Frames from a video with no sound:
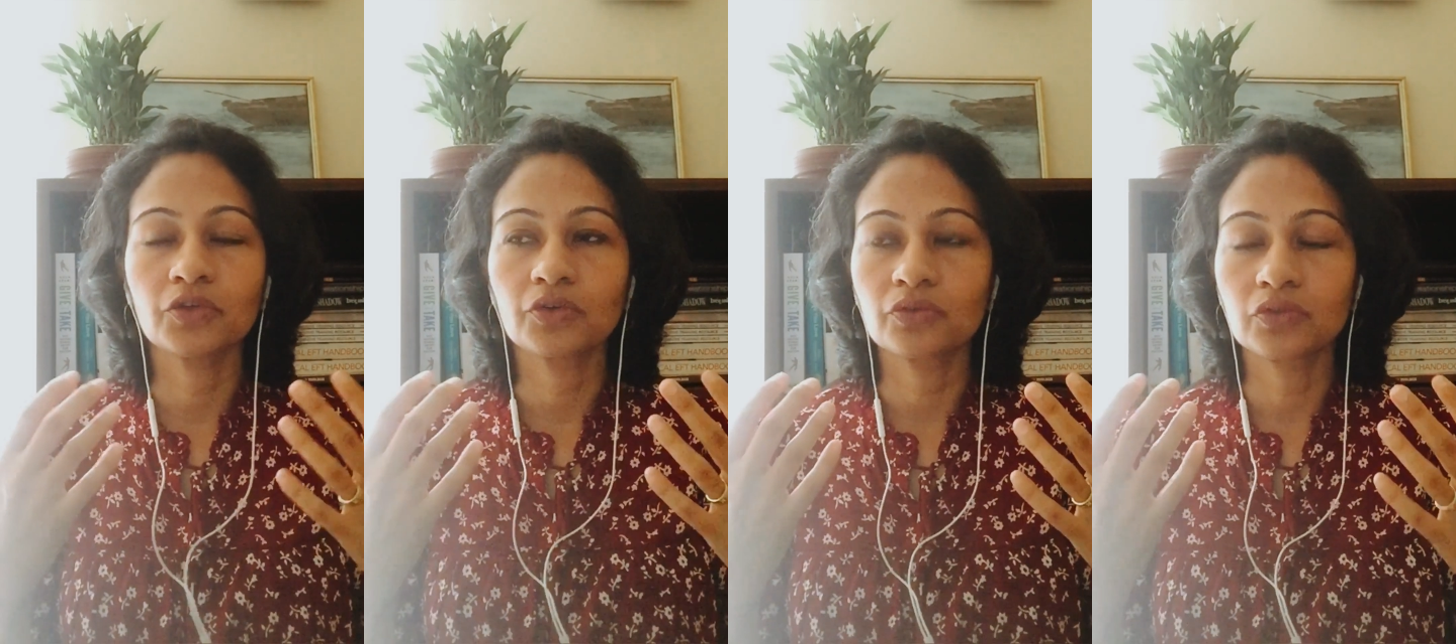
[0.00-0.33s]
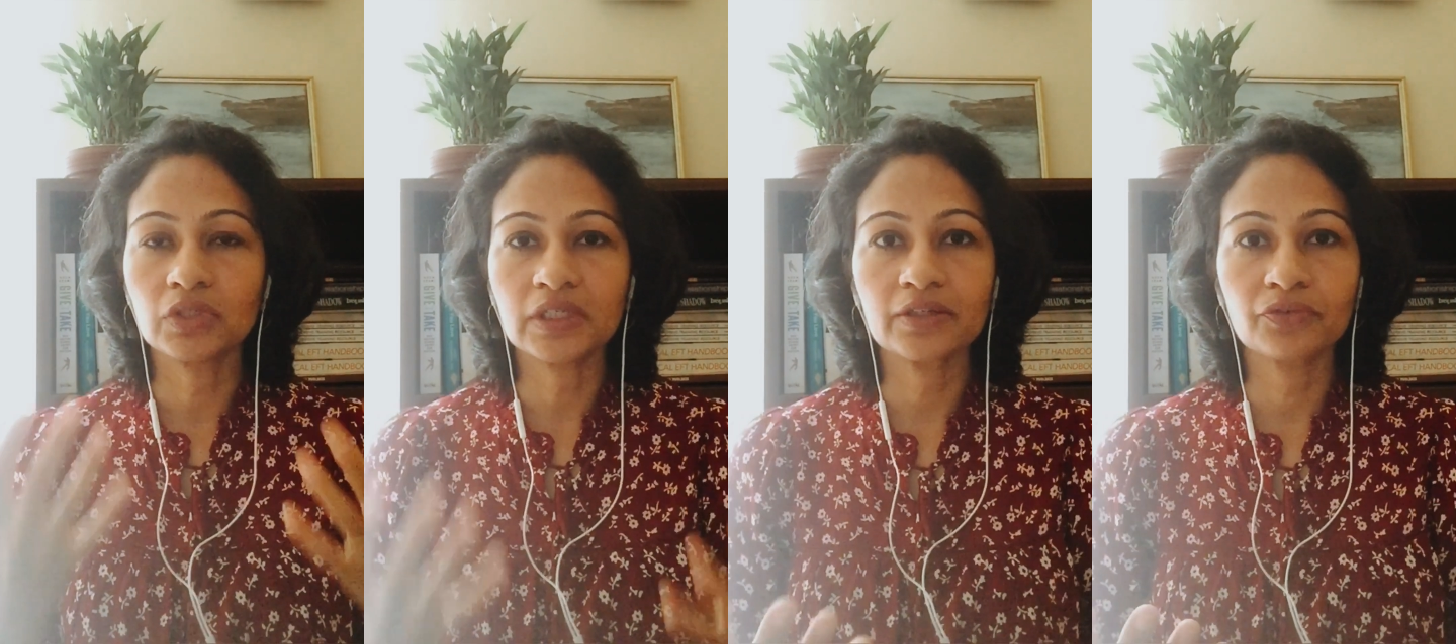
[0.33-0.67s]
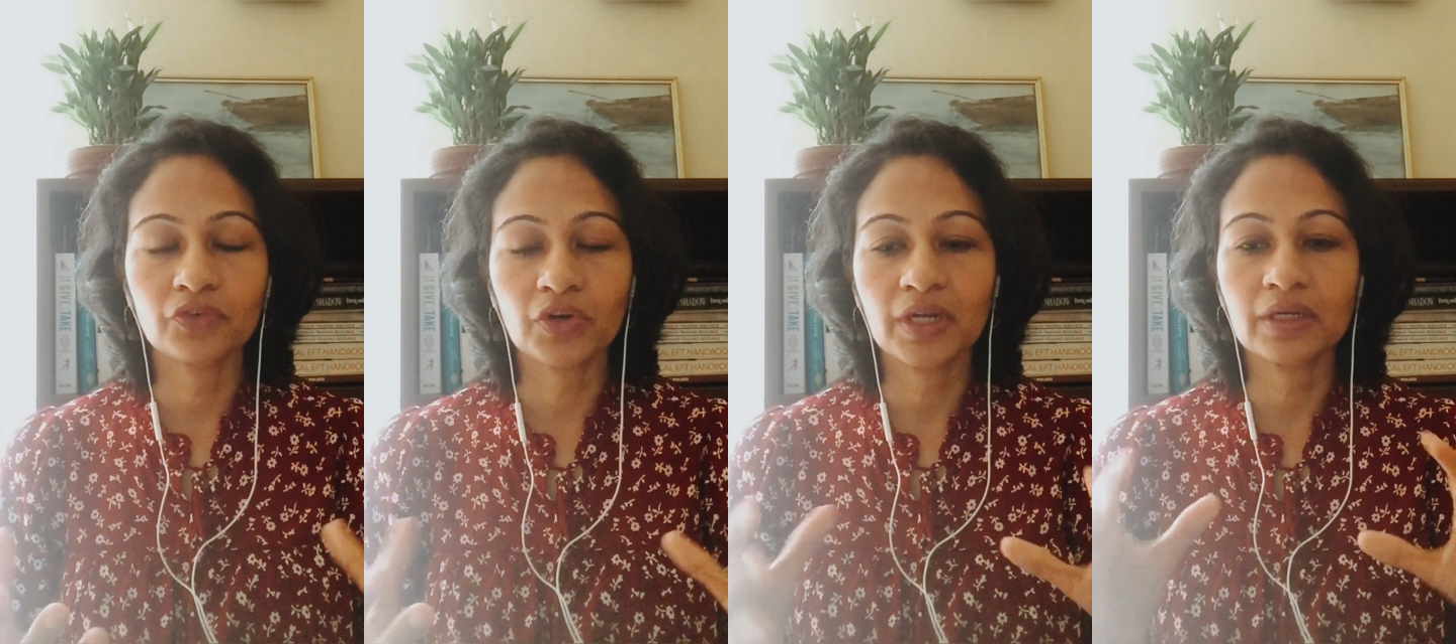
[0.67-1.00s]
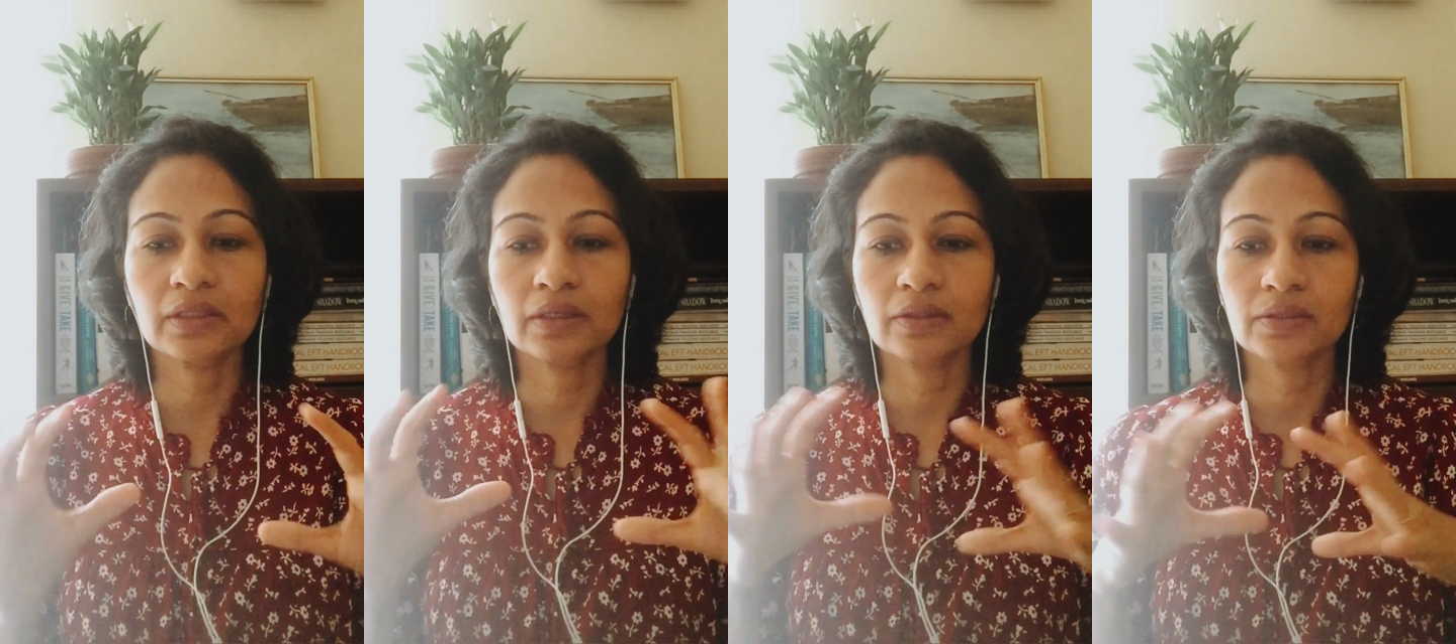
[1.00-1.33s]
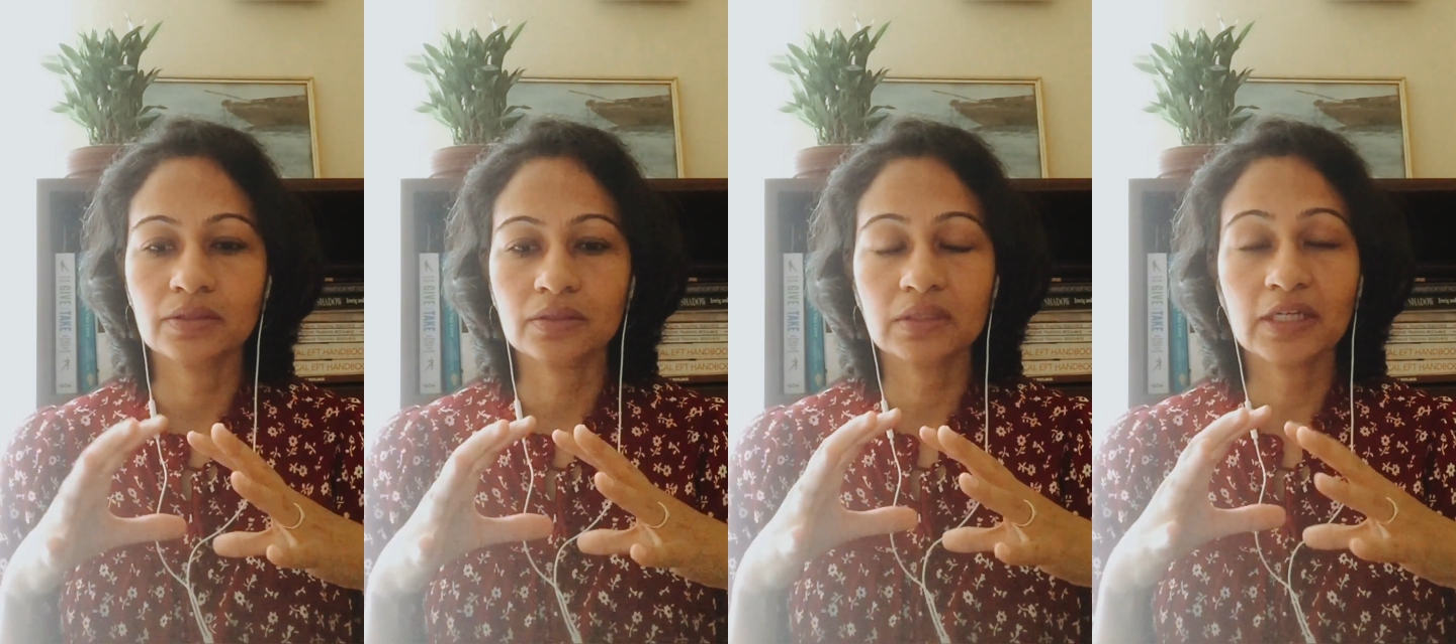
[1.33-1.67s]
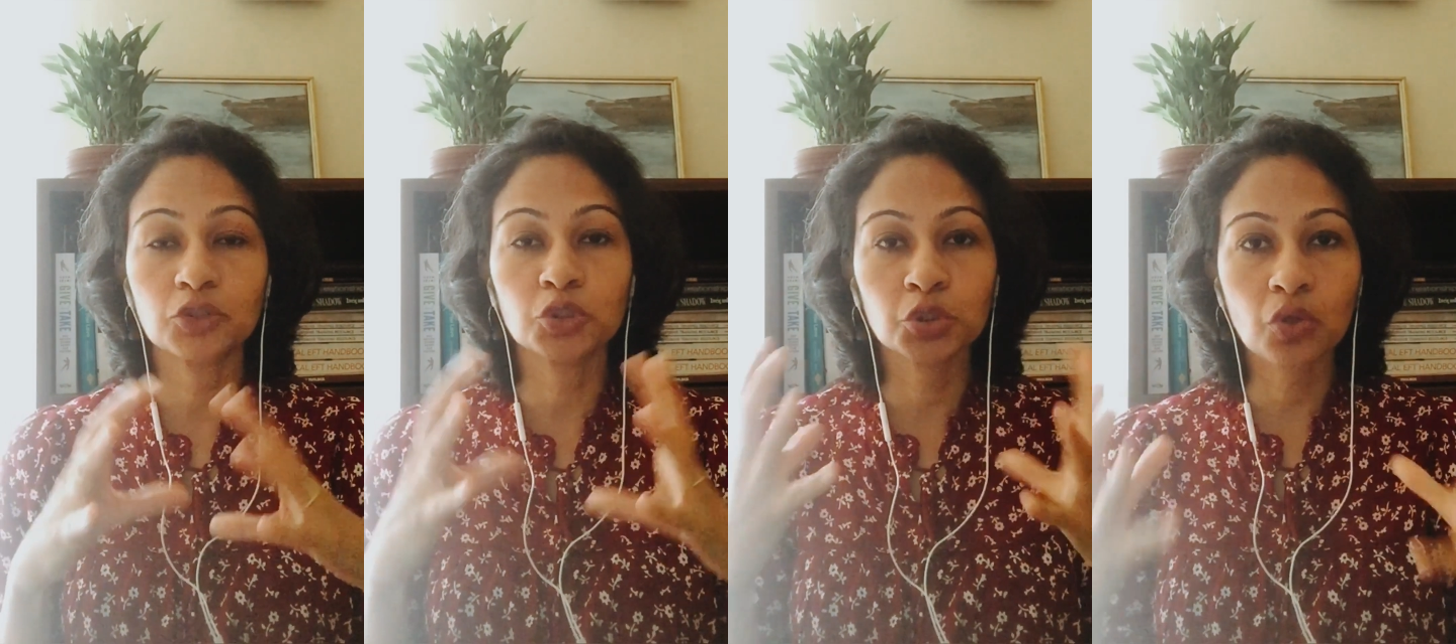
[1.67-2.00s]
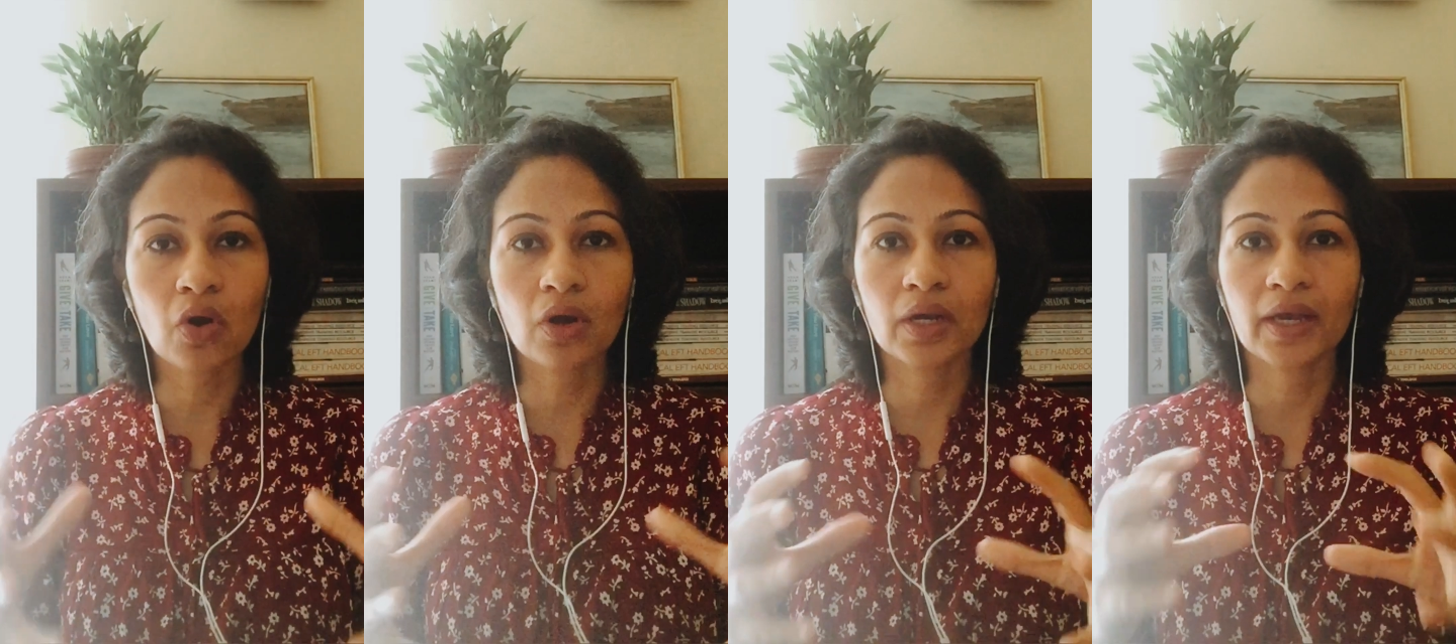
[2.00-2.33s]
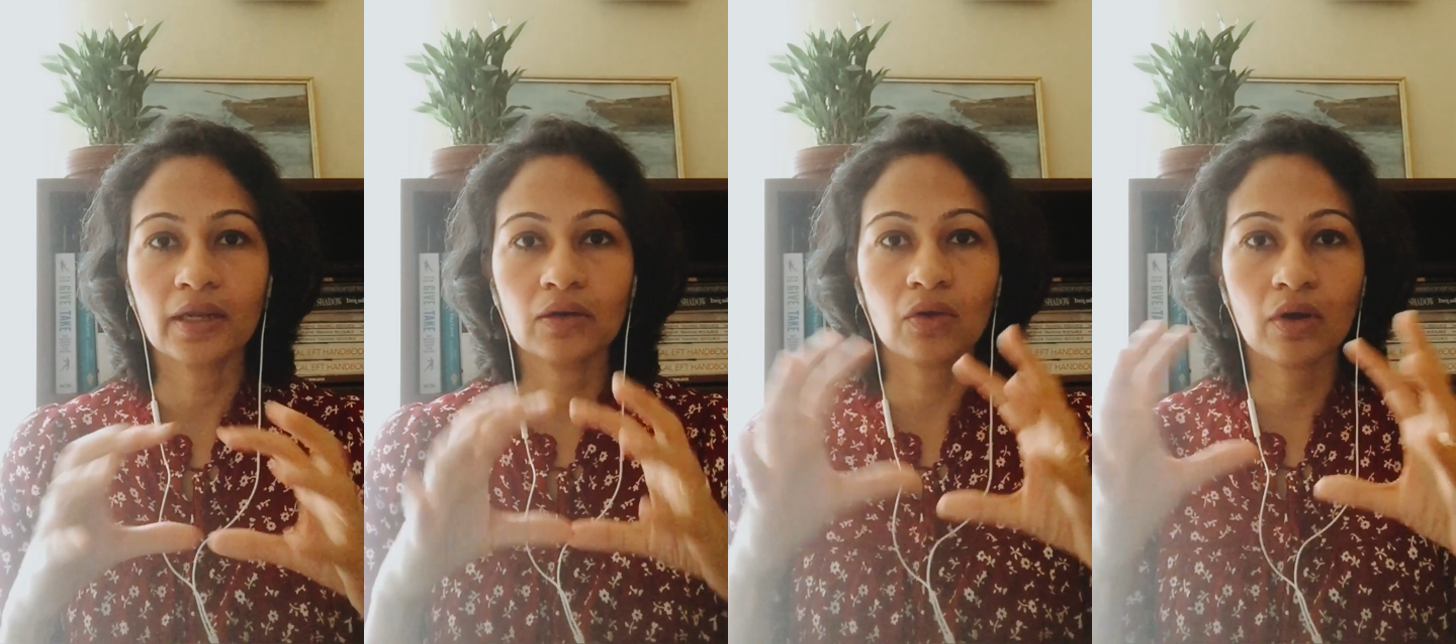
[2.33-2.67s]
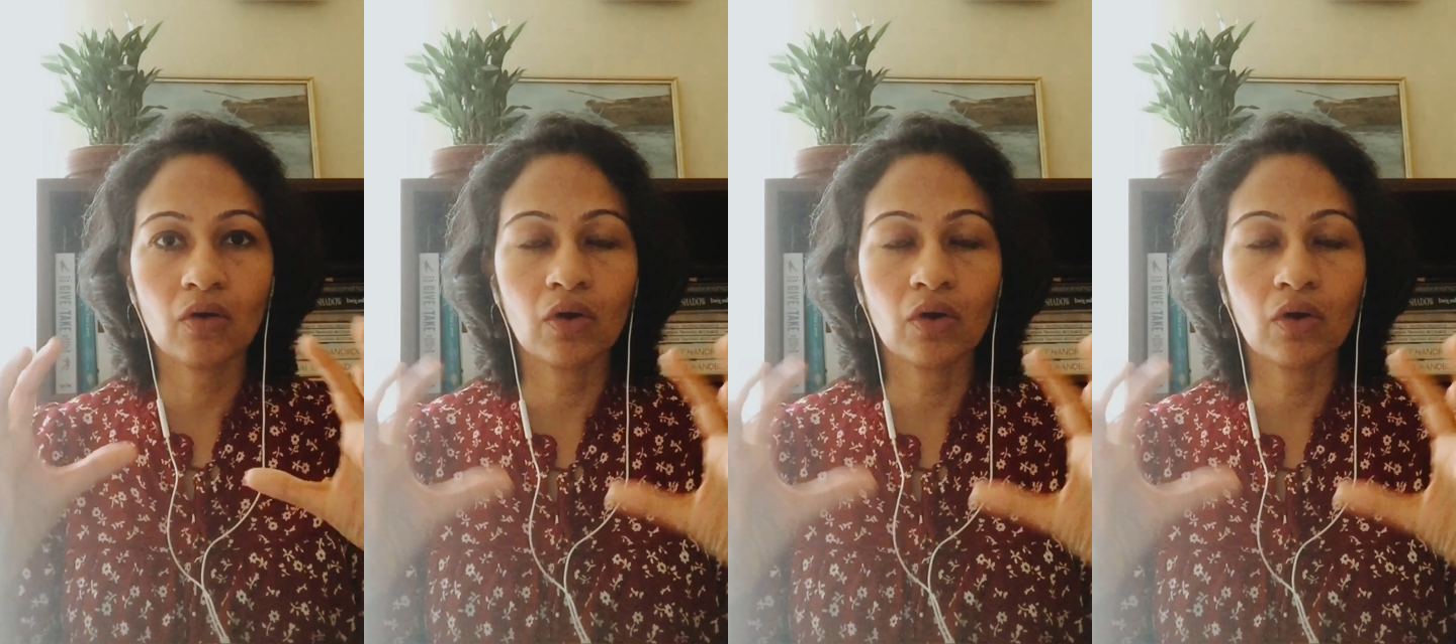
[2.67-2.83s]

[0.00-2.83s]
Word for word: you're really afraid, there is that shock and